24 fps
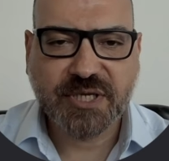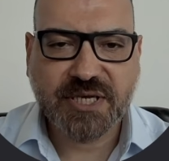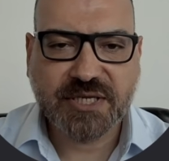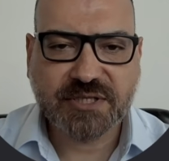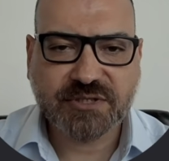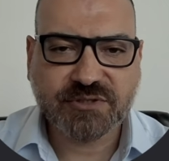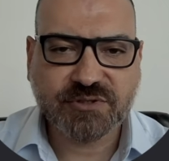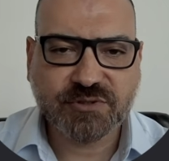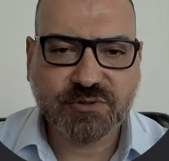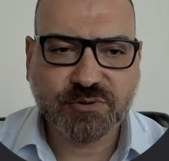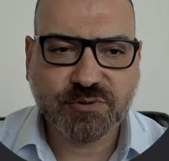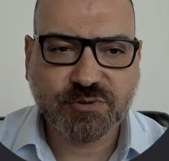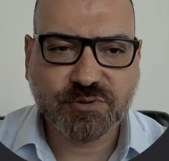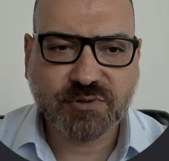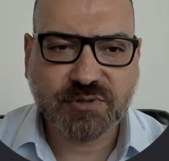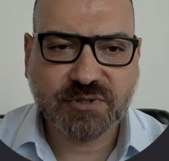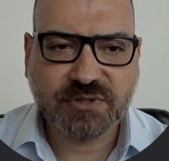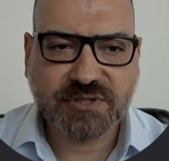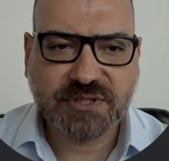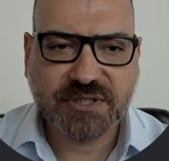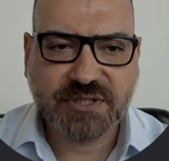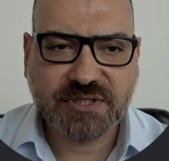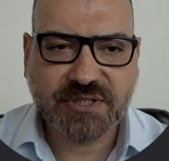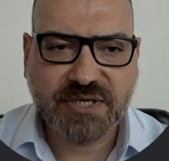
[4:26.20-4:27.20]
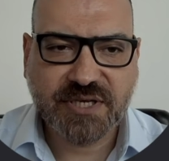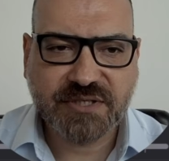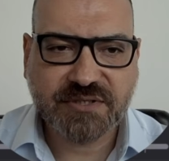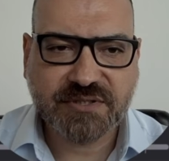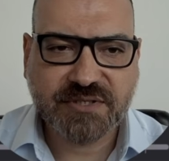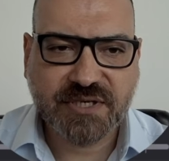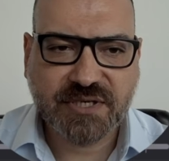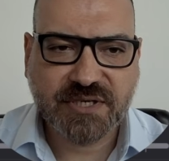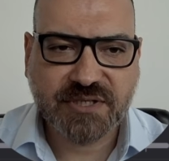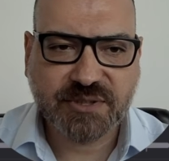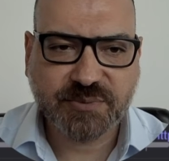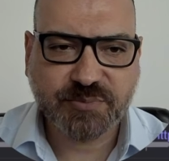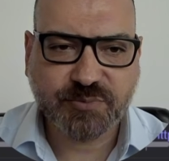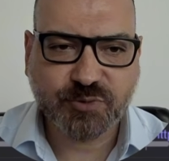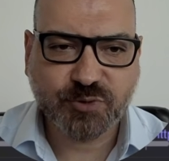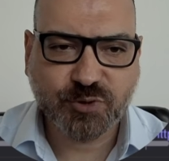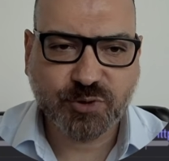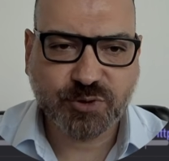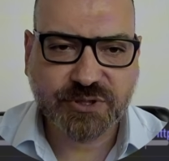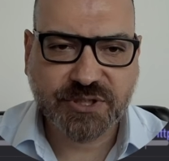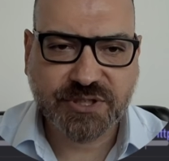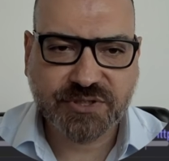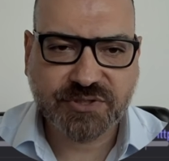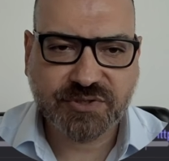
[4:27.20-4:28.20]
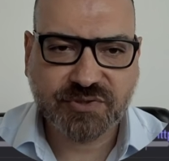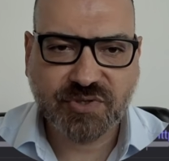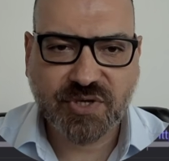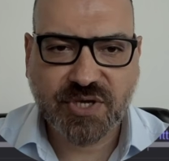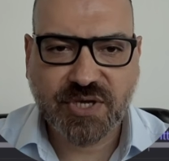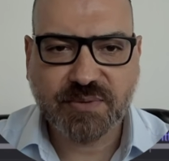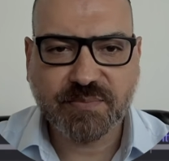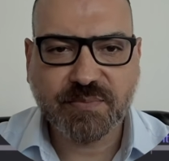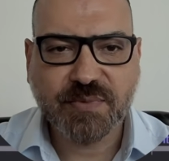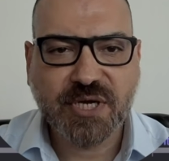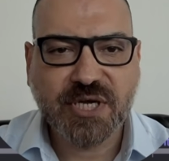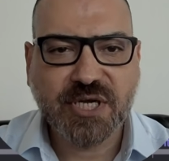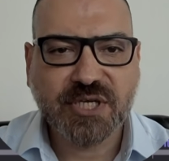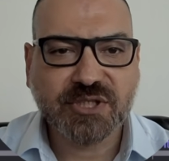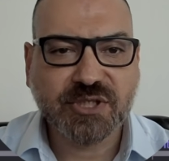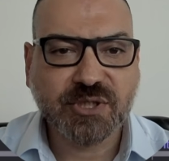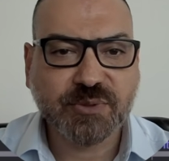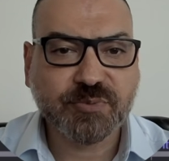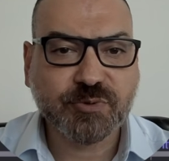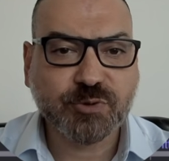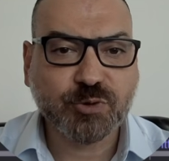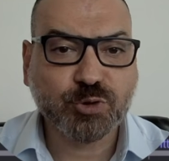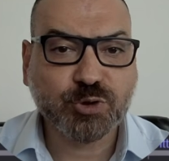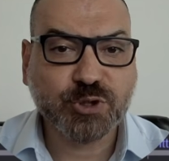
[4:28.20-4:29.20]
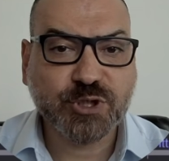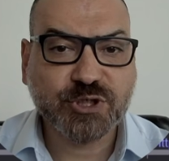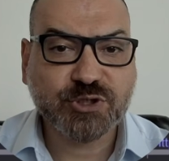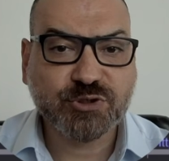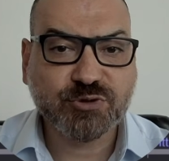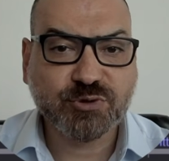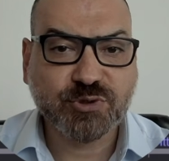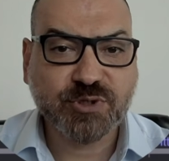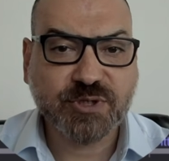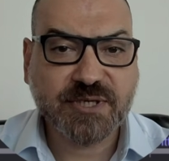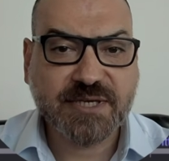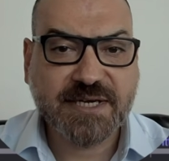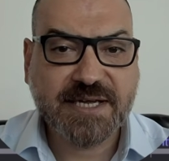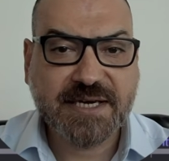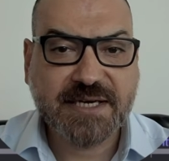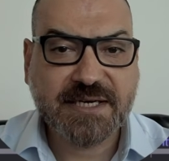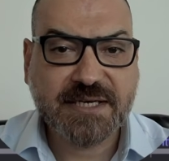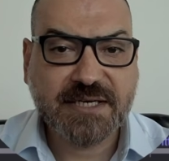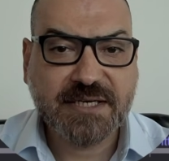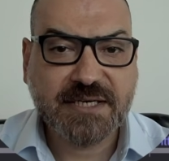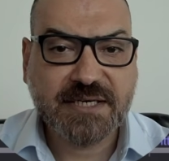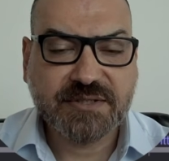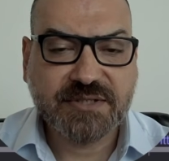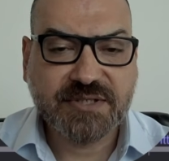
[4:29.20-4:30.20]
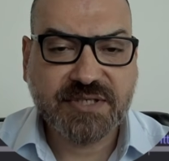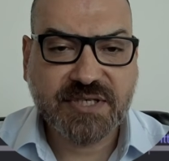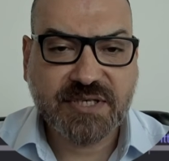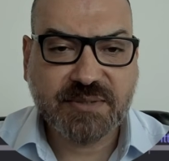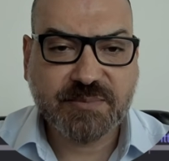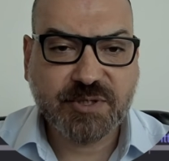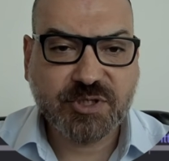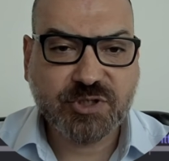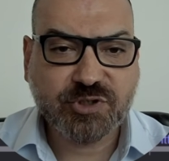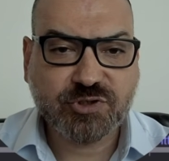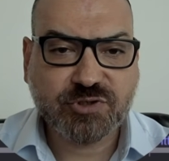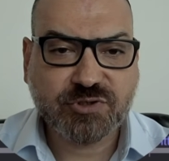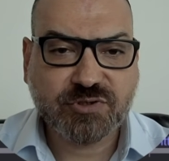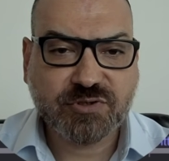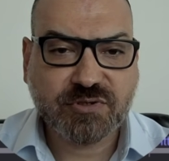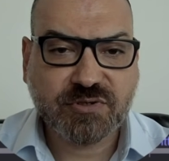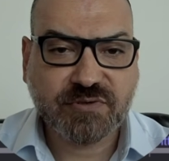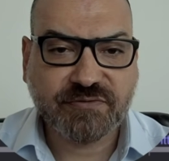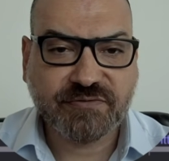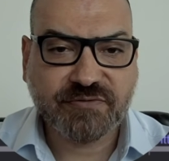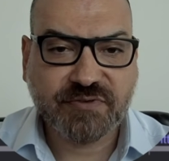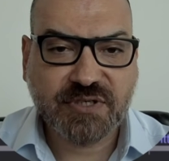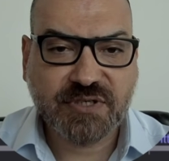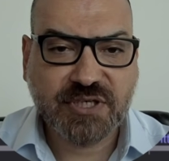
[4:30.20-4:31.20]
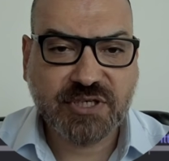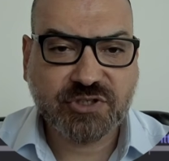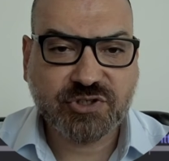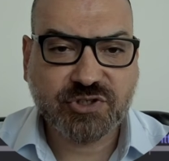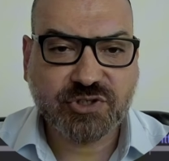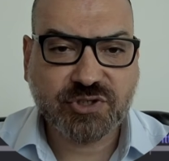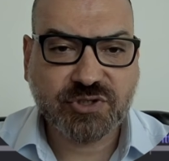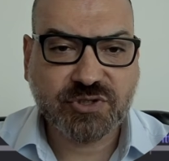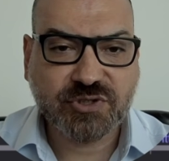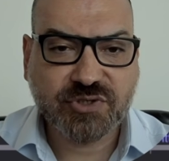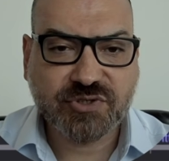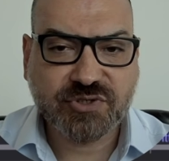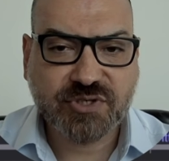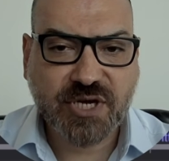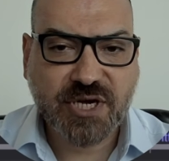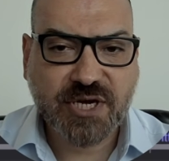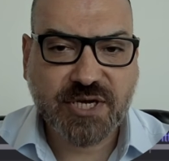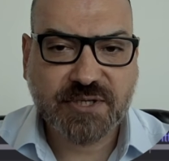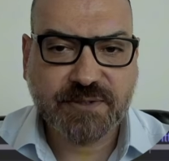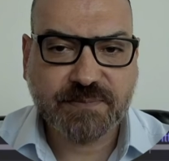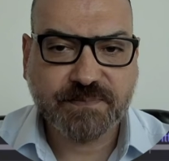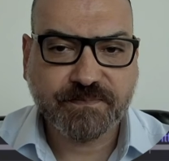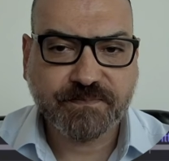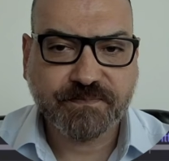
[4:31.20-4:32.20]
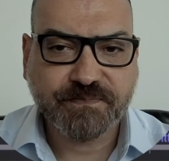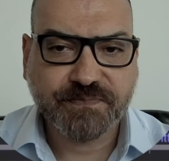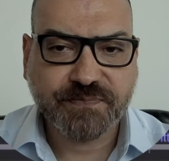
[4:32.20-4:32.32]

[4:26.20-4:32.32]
get all the data, the product name, the product URL, the image of each design,